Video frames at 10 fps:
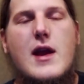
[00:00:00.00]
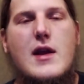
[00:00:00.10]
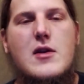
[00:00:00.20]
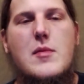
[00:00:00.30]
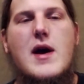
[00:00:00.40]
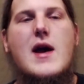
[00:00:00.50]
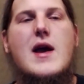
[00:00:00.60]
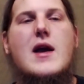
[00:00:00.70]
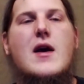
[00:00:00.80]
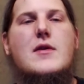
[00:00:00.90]
and you're
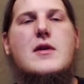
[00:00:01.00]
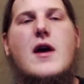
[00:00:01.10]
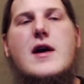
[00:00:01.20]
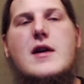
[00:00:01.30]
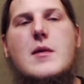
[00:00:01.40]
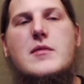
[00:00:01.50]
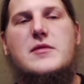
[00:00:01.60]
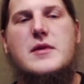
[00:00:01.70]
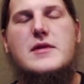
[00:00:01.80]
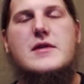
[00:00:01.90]
buying other items
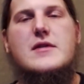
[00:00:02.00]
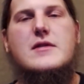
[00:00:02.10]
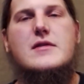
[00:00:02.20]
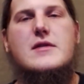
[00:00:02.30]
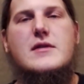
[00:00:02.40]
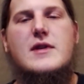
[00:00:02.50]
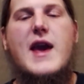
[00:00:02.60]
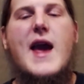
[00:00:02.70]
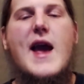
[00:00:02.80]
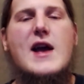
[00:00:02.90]
with your
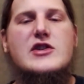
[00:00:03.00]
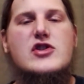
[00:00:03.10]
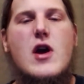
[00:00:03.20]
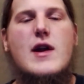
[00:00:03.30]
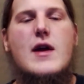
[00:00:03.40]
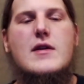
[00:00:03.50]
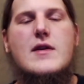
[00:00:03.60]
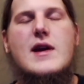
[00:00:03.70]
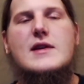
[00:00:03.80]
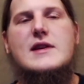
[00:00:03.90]
cash drawn out of
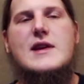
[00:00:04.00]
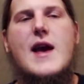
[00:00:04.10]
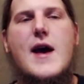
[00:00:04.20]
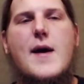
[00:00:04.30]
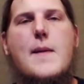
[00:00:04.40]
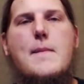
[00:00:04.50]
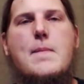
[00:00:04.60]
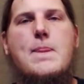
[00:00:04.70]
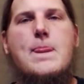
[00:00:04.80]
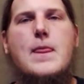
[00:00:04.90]
your ATM.